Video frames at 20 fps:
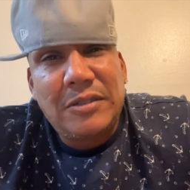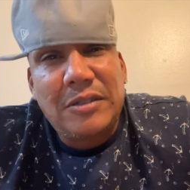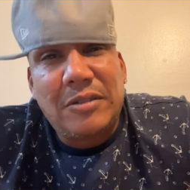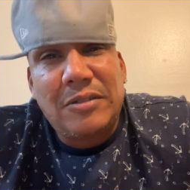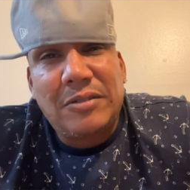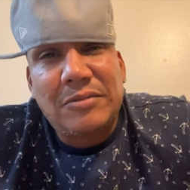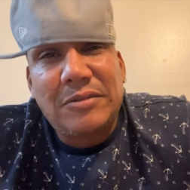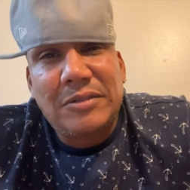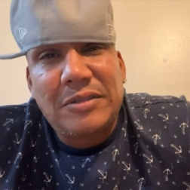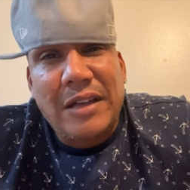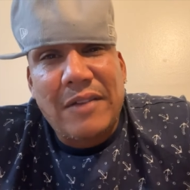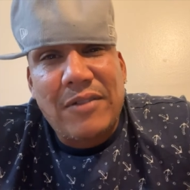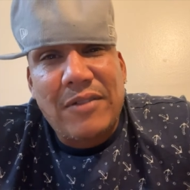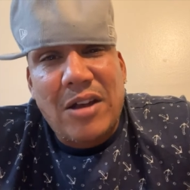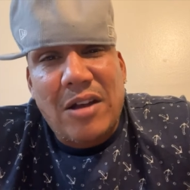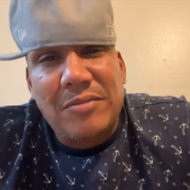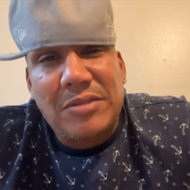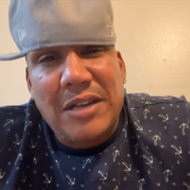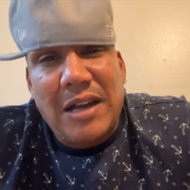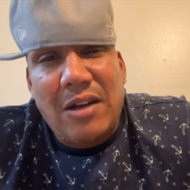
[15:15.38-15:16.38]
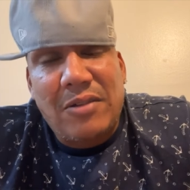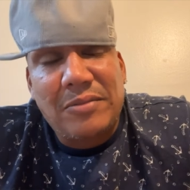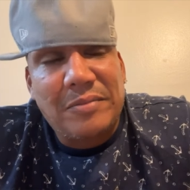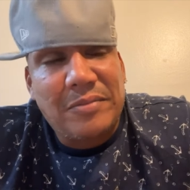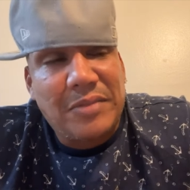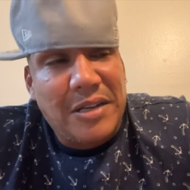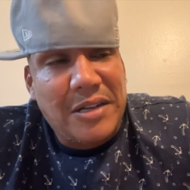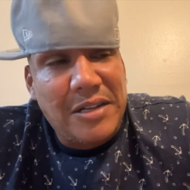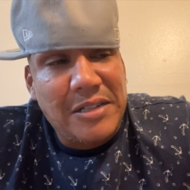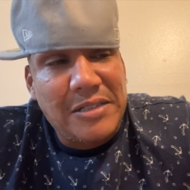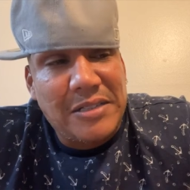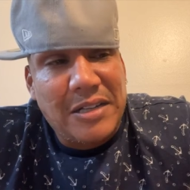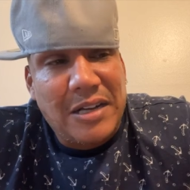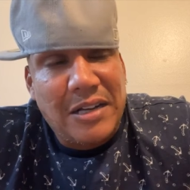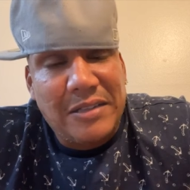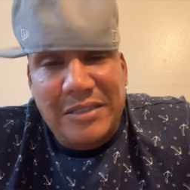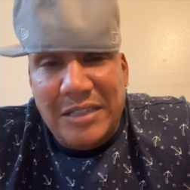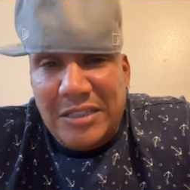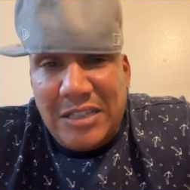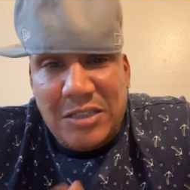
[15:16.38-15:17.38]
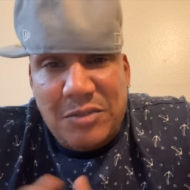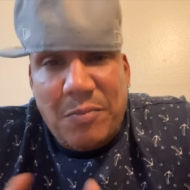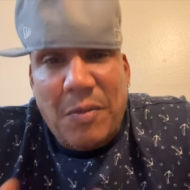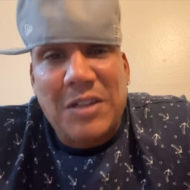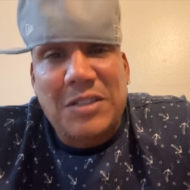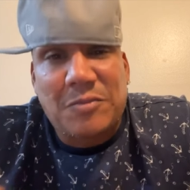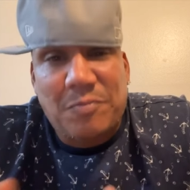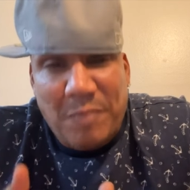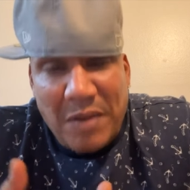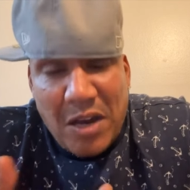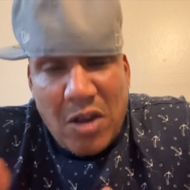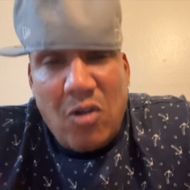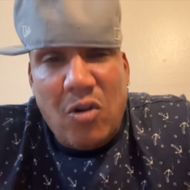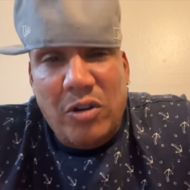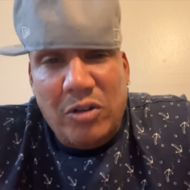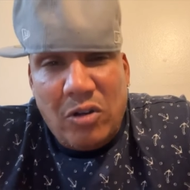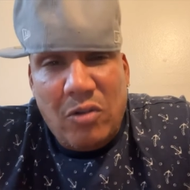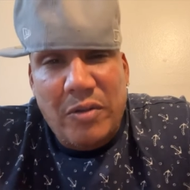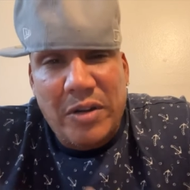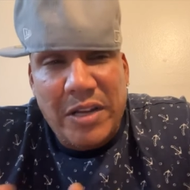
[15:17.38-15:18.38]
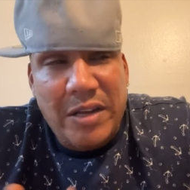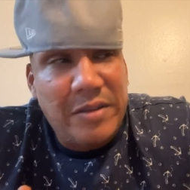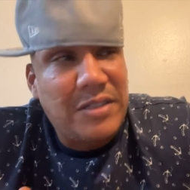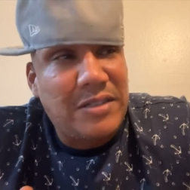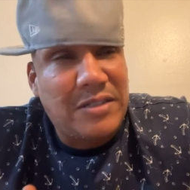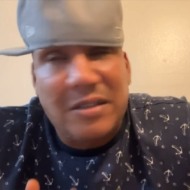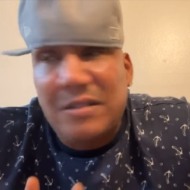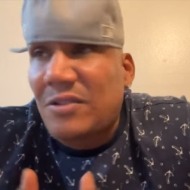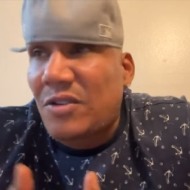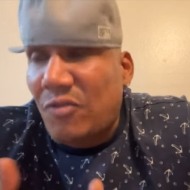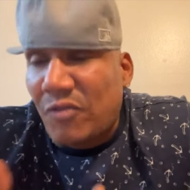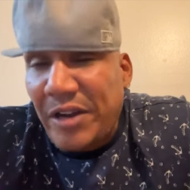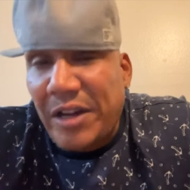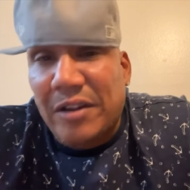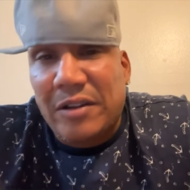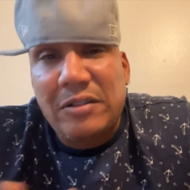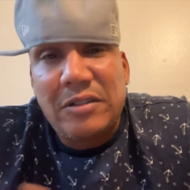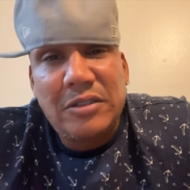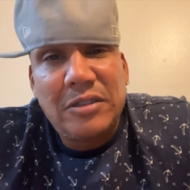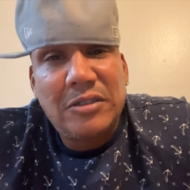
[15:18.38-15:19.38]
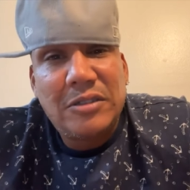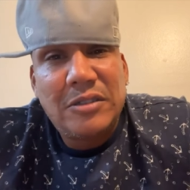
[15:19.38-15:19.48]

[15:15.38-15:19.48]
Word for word: You know, never comes out because uh, this is what's been going on in his career.